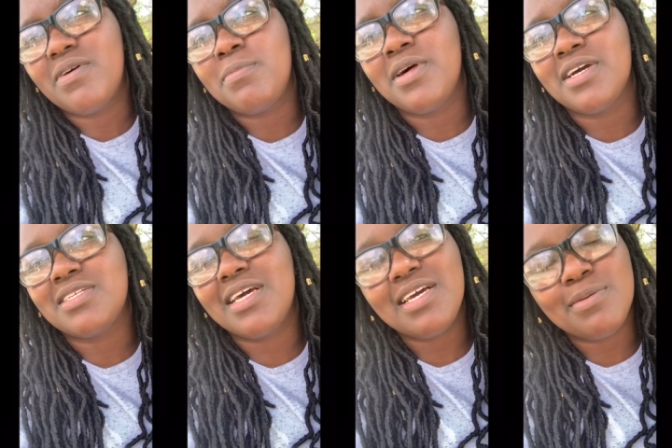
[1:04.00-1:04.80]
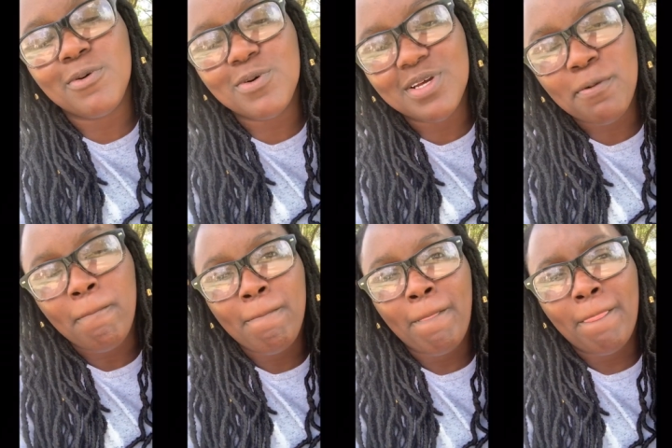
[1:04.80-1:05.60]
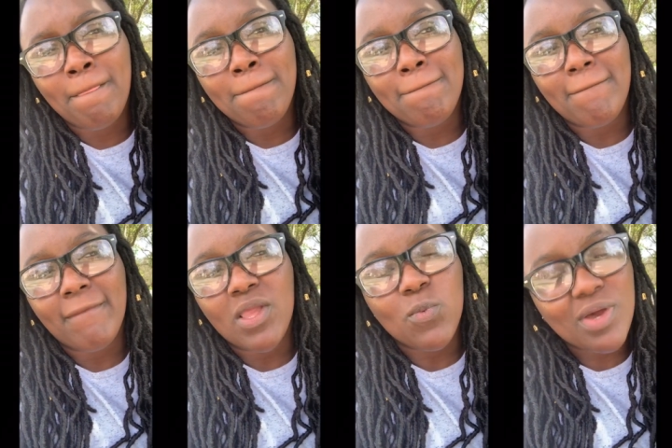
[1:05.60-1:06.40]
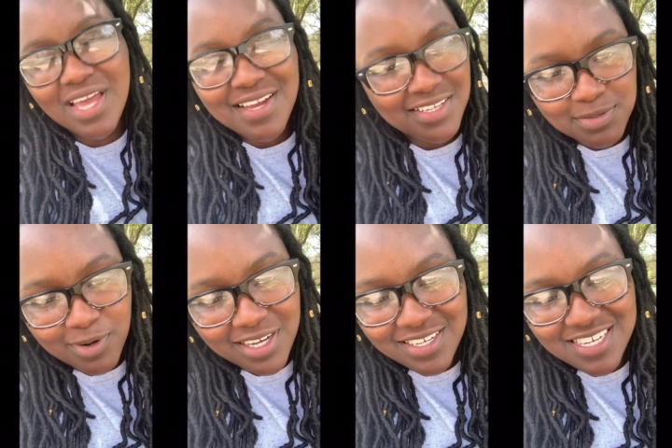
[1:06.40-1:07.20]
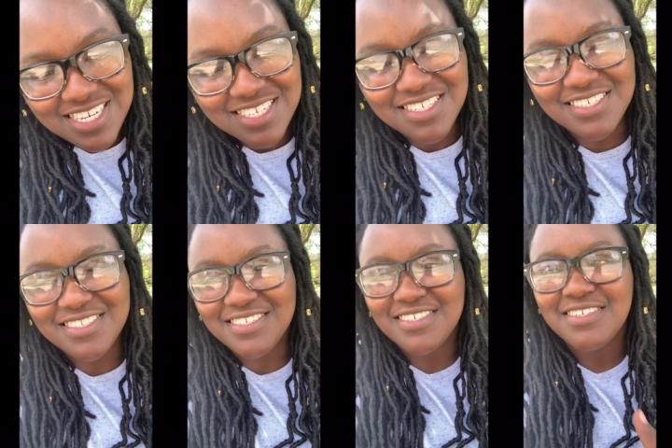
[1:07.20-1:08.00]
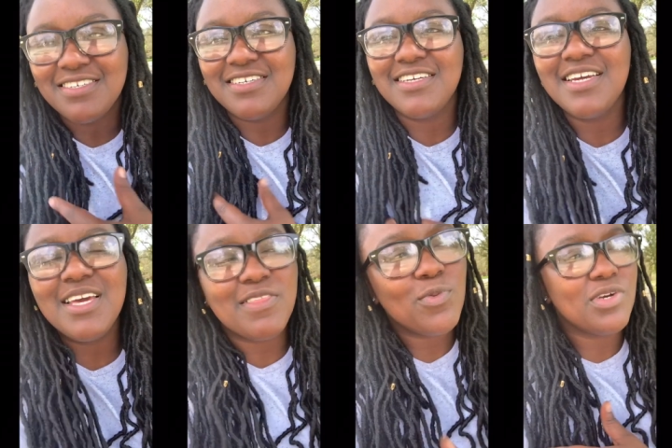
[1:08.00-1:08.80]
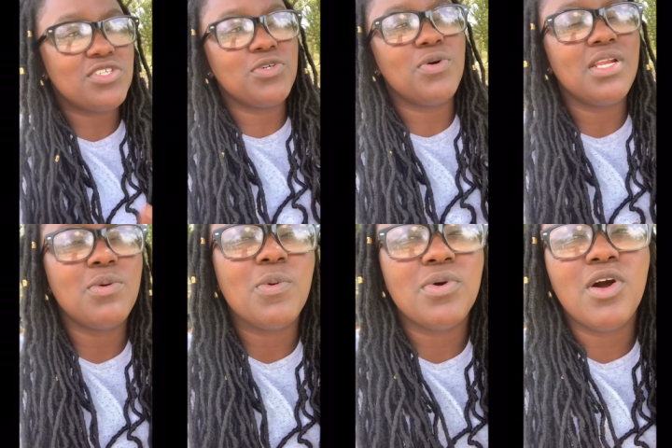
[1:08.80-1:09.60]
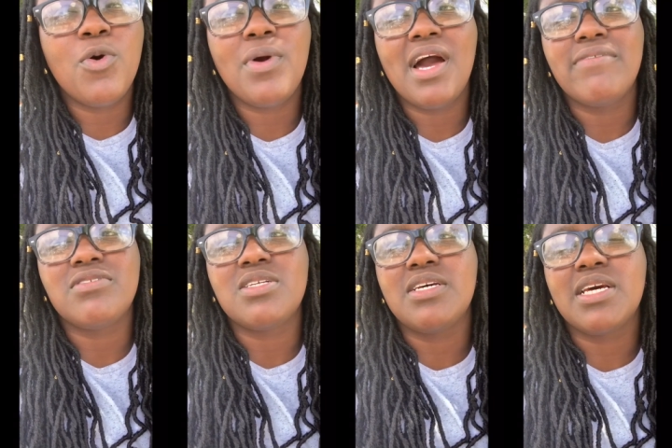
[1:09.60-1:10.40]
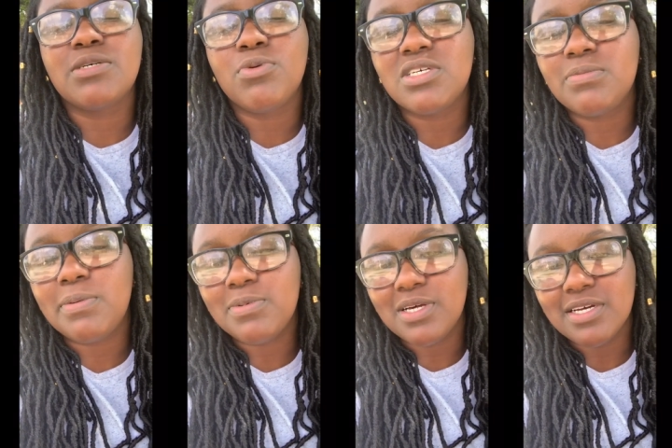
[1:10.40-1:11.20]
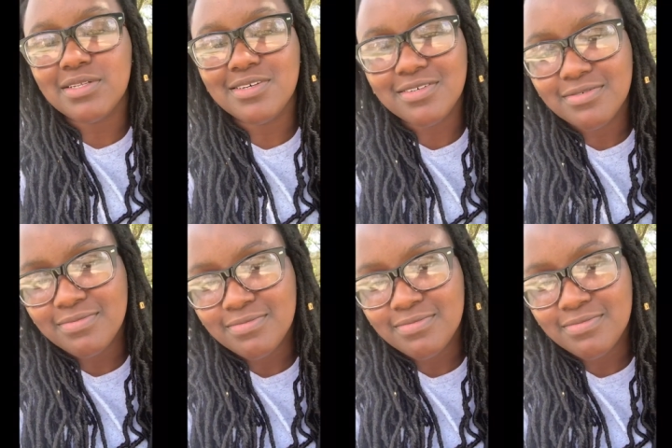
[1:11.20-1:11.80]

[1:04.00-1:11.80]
and I'm like, dang, bro, like we can't catch a break because anything we do, anywhere we go, we have to then express to people like, look,